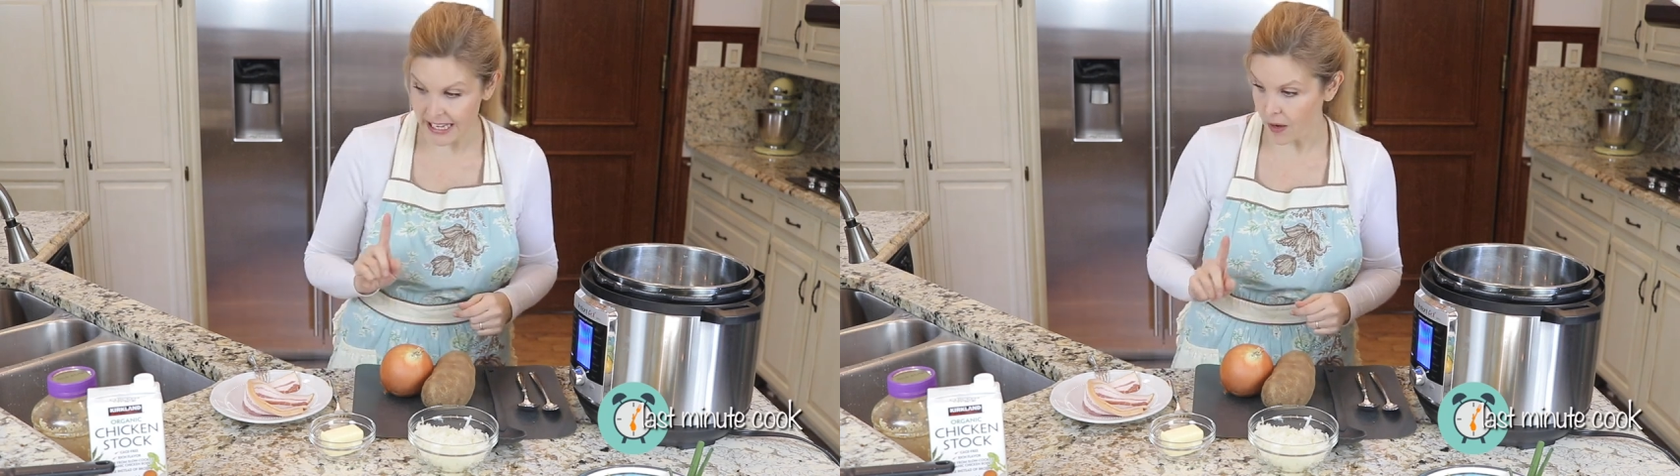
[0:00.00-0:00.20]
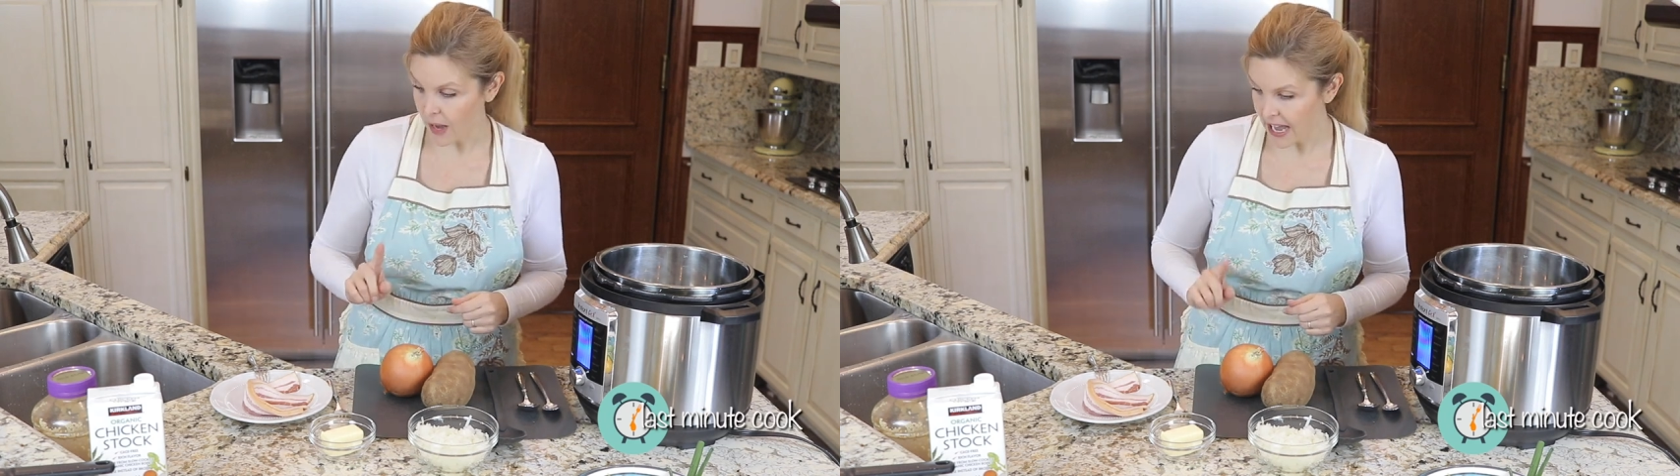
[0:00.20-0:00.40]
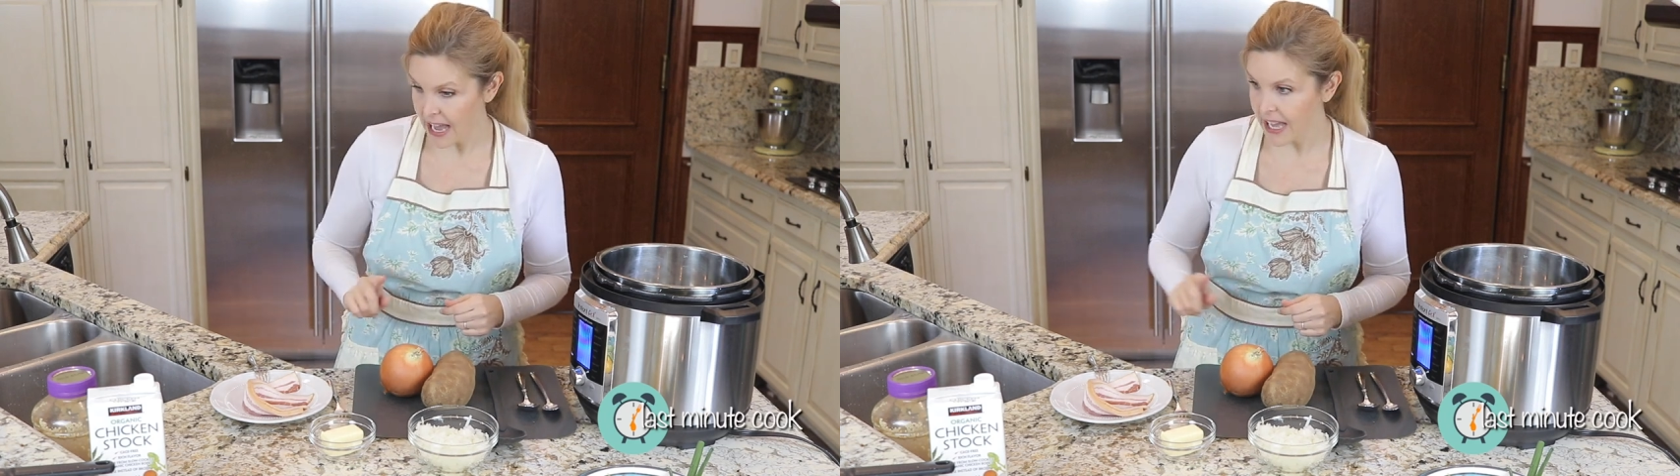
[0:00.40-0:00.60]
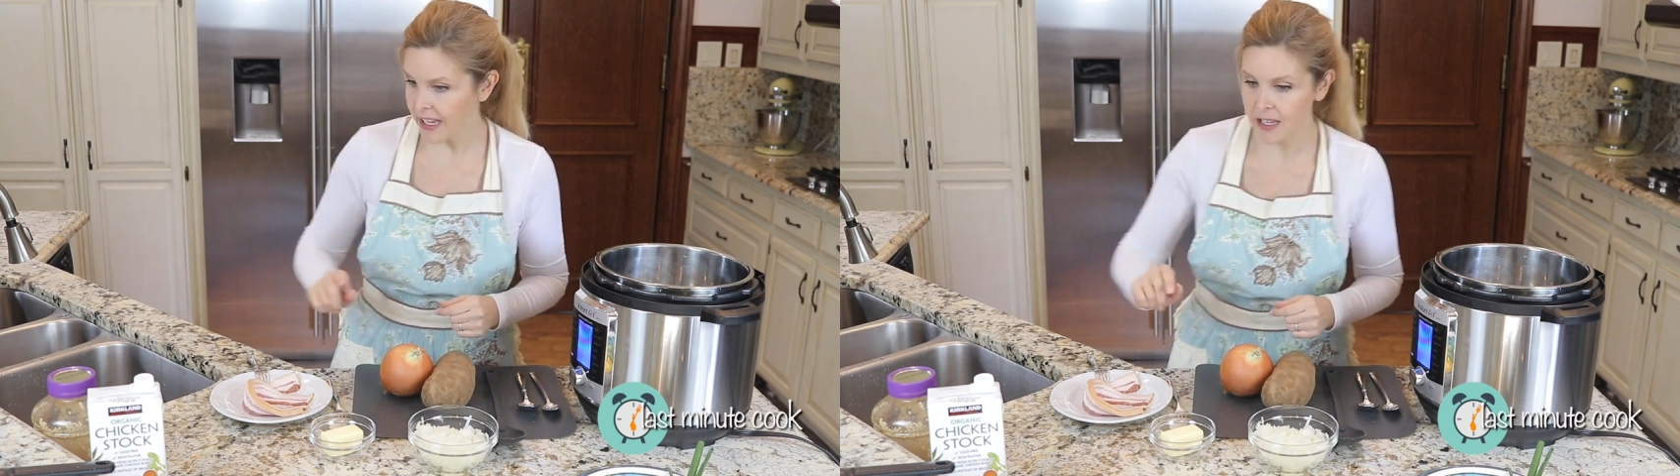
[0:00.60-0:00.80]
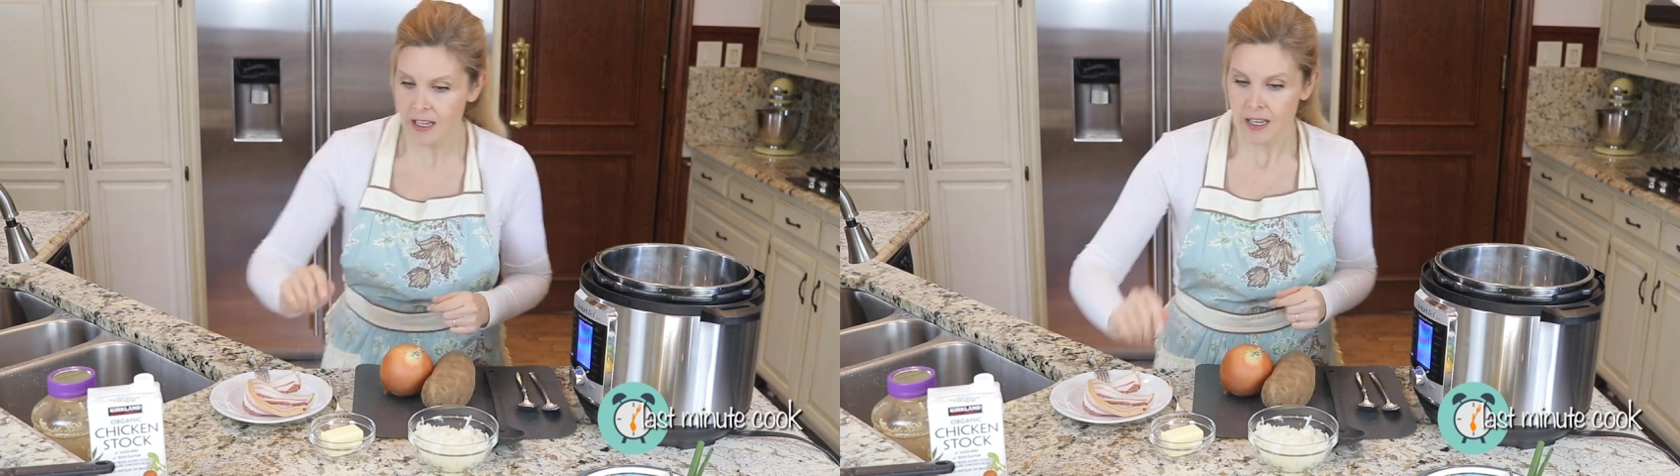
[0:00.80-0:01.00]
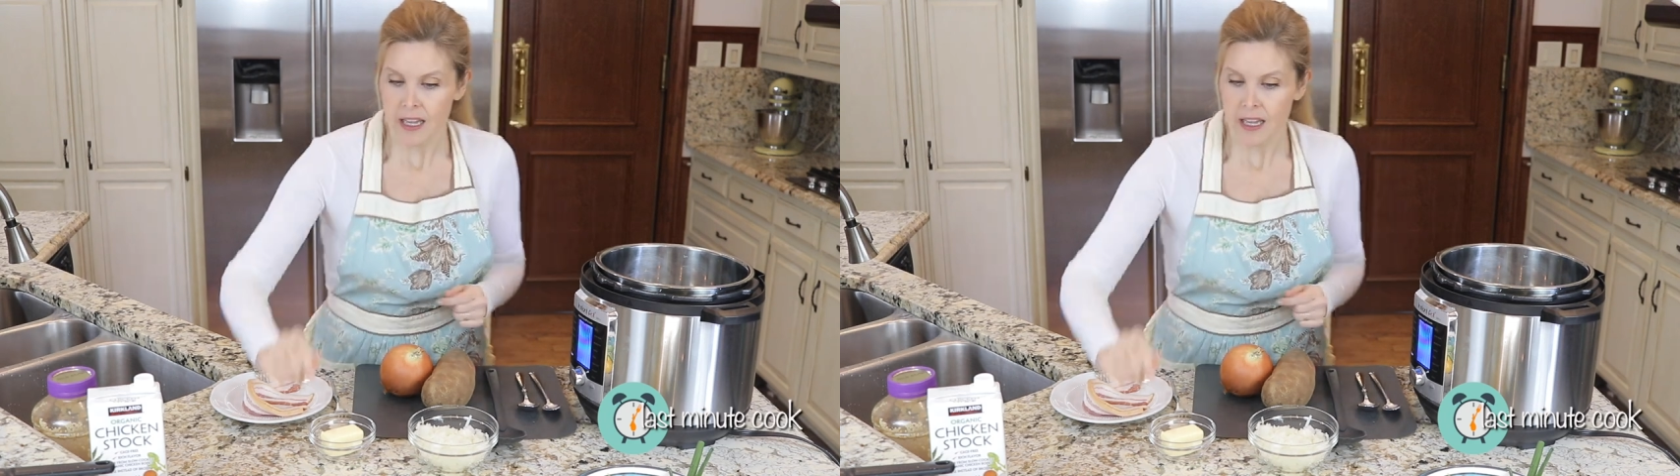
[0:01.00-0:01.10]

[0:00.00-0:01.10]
Now I